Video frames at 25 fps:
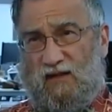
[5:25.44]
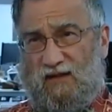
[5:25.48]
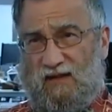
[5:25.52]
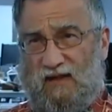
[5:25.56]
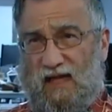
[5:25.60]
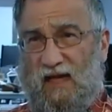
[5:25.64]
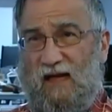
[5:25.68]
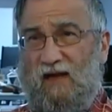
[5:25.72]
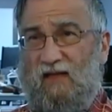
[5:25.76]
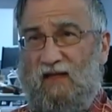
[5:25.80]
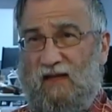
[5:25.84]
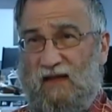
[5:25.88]
The
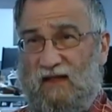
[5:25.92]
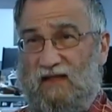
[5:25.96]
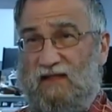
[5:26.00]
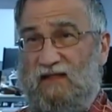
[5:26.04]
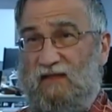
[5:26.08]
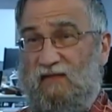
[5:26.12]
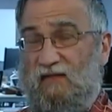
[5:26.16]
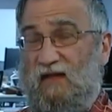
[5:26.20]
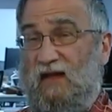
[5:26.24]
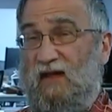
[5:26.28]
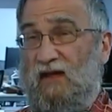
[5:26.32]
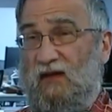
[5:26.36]
sad thing is
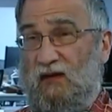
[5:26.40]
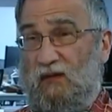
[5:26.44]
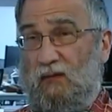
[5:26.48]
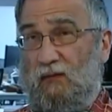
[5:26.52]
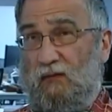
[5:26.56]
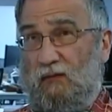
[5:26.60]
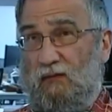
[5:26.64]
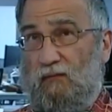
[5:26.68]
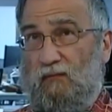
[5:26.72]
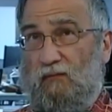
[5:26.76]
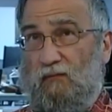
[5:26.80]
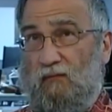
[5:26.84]
the value.
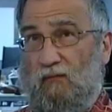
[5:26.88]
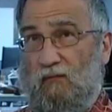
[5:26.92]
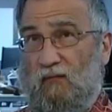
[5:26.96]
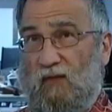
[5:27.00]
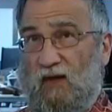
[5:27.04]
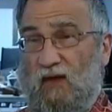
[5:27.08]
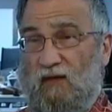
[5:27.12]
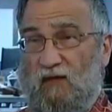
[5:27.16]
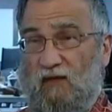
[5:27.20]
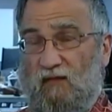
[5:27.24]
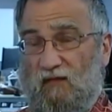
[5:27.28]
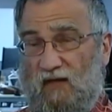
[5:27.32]

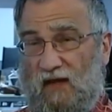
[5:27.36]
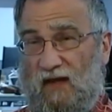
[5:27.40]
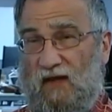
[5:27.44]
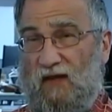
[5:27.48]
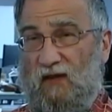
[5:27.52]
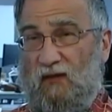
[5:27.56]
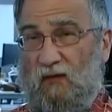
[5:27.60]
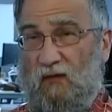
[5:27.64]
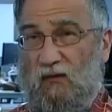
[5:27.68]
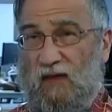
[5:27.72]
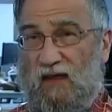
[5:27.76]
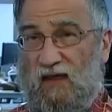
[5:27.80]
And the
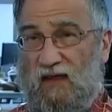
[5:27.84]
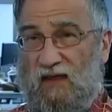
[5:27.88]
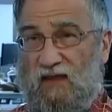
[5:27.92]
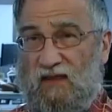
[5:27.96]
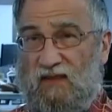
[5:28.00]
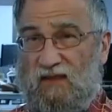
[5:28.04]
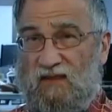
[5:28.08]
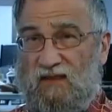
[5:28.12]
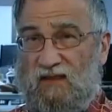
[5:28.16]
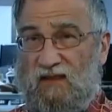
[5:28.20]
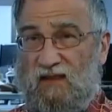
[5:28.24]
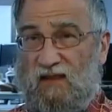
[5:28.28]
value
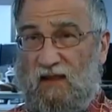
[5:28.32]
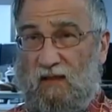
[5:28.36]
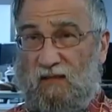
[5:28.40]
is that,